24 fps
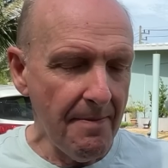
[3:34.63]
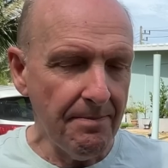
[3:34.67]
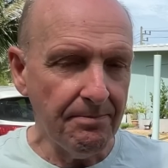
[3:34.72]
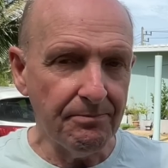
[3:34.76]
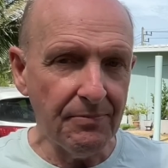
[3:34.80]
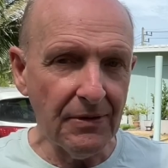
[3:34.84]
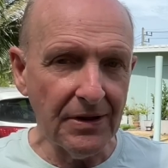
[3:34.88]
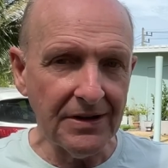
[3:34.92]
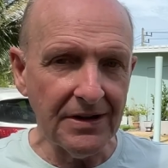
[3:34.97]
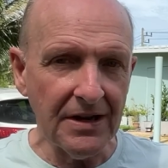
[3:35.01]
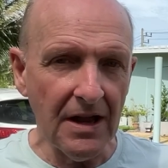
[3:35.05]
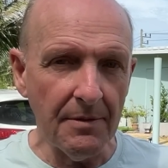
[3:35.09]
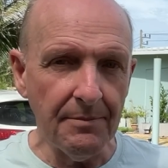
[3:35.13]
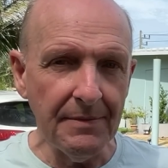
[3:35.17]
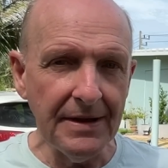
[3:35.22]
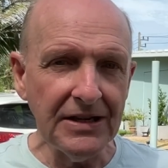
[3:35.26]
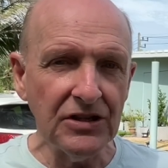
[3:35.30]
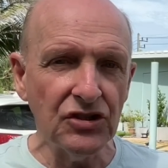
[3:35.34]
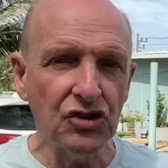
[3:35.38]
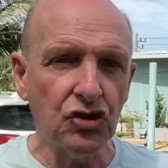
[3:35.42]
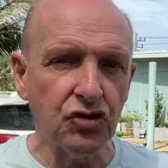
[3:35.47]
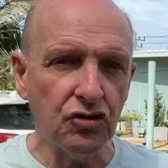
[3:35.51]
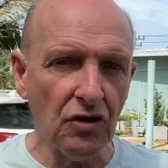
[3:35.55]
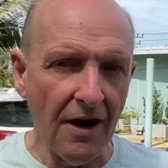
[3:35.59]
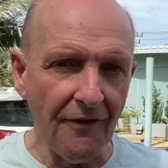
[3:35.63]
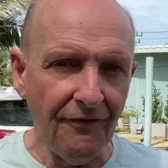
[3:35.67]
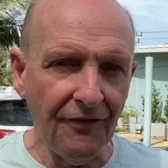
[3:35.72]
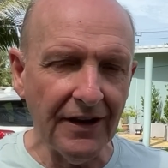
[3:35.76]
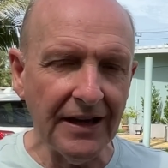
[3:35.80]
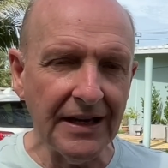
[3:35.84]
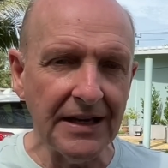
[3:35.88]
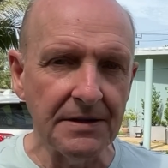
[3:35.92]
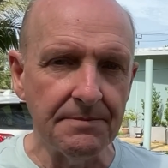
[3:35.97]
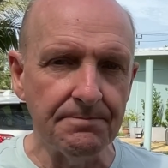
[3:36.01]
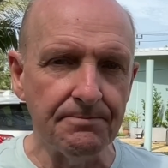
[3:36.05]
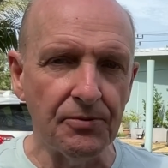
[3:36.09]
But
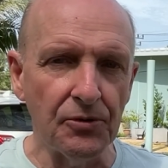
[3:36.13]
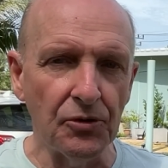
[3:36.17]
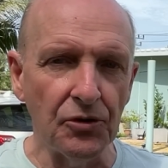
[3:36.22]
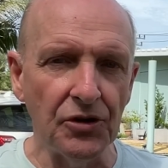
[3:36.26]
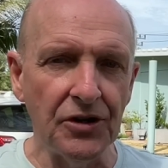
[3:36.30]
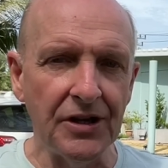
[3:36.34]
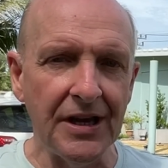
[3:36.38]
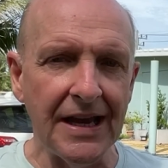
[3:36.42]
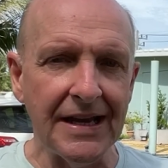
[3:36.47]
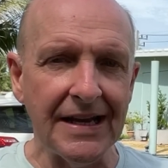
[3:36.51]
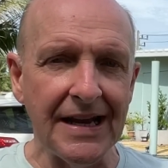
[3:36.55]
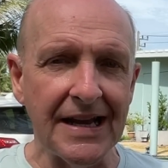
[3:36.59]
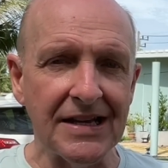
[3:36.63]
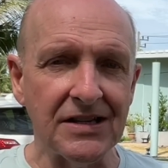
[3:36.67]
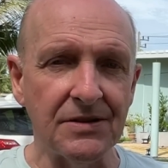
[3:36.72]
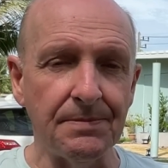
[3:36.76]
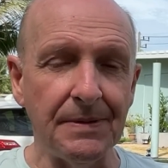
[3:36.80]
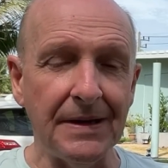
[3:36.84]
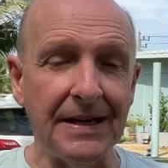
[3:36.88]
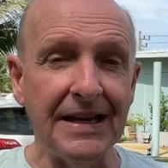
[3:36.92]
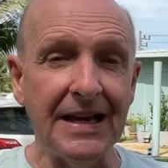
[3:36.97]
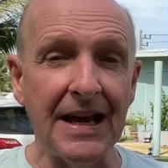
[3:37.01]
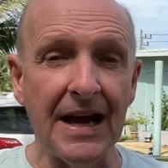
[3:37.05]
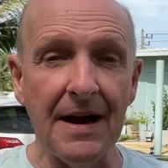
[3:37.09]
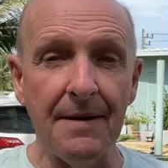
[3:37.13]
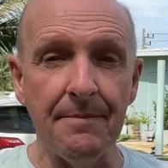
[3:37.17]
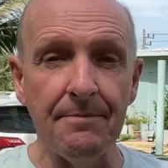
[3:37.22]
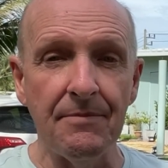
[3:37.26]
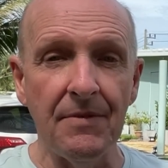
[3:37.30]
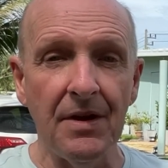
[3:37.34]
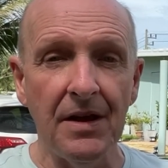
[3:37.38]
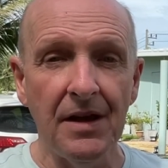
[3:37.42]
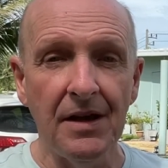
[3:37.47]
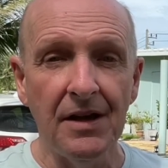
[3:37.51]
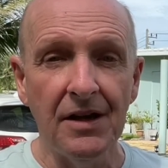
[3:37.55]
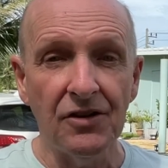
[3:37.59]
traffic in Phuket has become
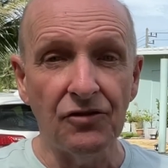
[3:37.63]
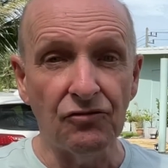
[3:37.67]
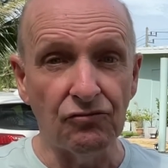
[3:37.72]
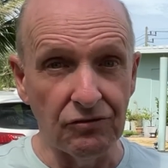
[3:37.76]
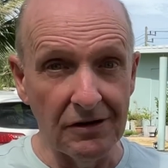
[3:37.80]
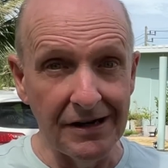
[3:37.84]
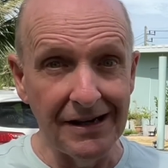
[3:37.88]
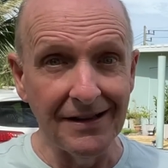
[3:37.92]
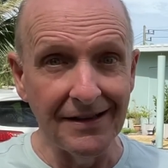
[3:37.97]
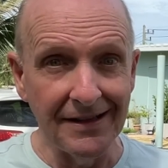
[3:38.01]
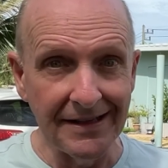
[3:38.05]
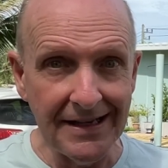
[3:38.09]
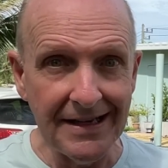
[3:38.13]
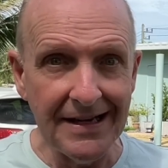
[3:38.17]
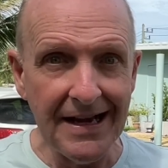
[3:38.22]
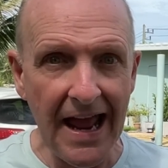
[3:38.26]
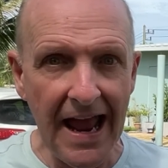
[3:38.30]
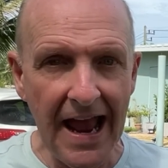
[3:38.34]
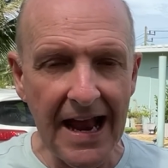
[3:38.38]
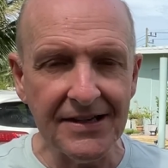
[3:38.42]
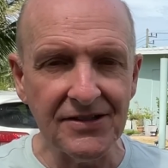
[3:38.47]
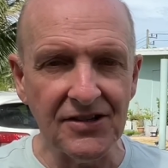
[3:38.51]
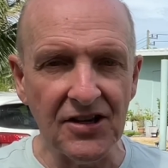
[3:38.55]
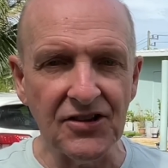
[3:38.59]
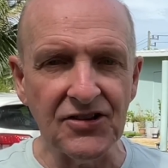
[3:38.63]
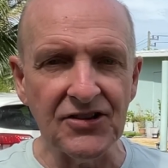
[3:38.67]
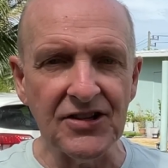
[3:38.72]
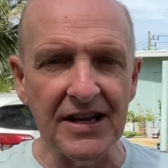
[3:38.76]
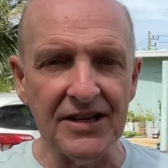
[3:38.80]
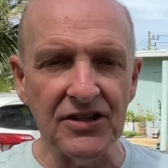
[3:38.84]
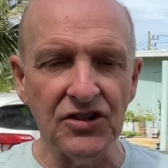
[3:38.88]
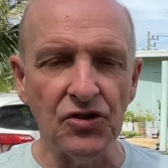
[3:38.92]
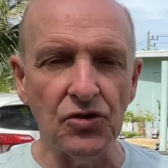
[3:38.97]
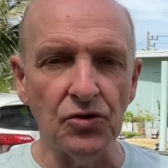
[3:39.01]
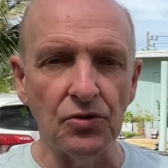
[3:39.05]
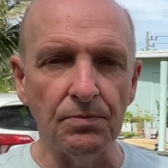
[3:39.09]
really an
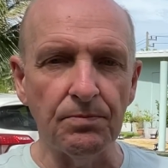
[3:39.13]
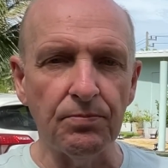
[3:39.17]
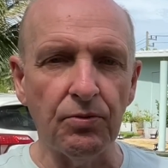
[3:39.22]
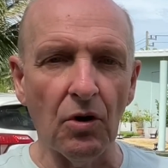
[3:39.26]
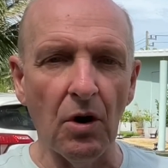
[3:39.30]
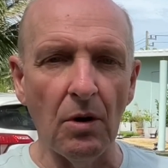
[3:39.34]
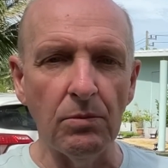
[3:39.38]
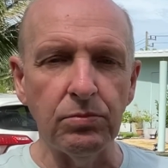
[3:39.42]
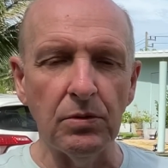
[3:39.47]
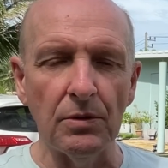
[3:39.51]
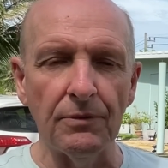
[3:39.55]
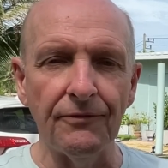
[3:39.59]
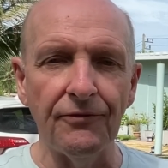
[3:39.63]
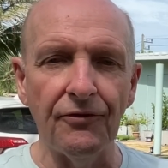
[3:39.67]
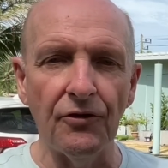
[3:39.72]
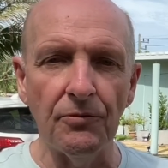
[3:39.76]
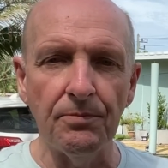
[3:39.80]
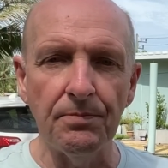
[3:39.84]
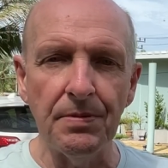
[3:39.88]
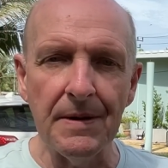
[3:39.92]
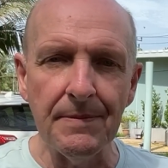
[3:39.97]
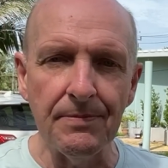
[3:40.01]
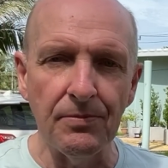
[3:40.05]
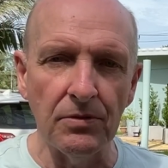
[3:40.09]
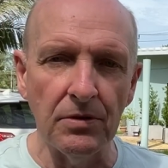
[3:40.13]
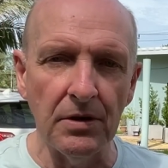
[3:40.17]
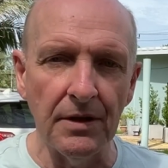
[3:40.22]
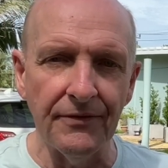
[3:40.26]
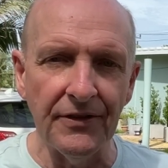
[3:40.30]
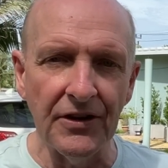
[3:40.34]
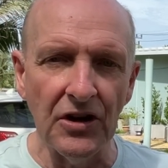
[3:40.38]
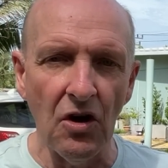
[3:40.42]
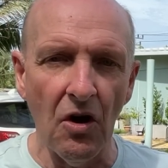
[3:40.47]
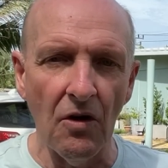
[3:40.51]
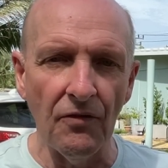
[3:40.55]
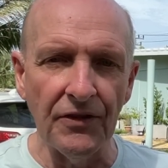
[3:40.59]
existential problem for people
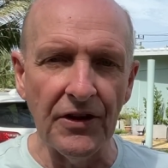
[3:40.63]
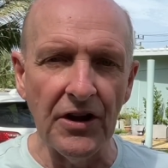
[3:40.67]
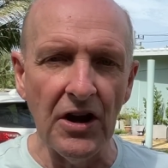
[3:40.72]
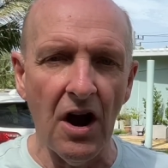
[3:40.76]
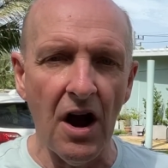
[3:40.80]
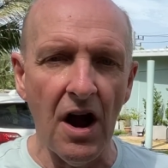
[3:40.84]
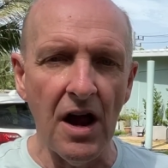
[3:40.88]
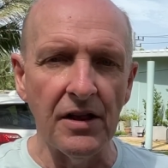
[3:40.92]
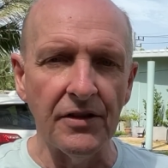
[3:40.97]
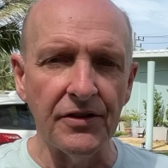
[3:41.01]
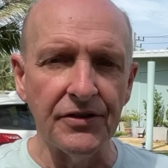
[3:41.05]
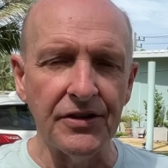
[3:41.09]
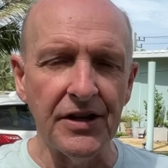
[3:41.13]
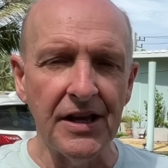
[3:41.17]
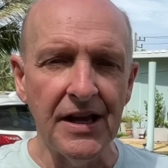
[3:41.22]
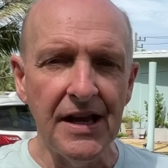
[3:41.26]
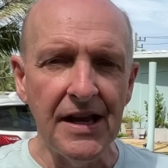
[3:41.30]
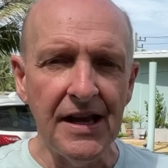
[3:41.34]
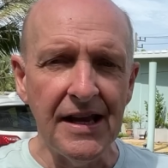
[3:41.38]
living on the island.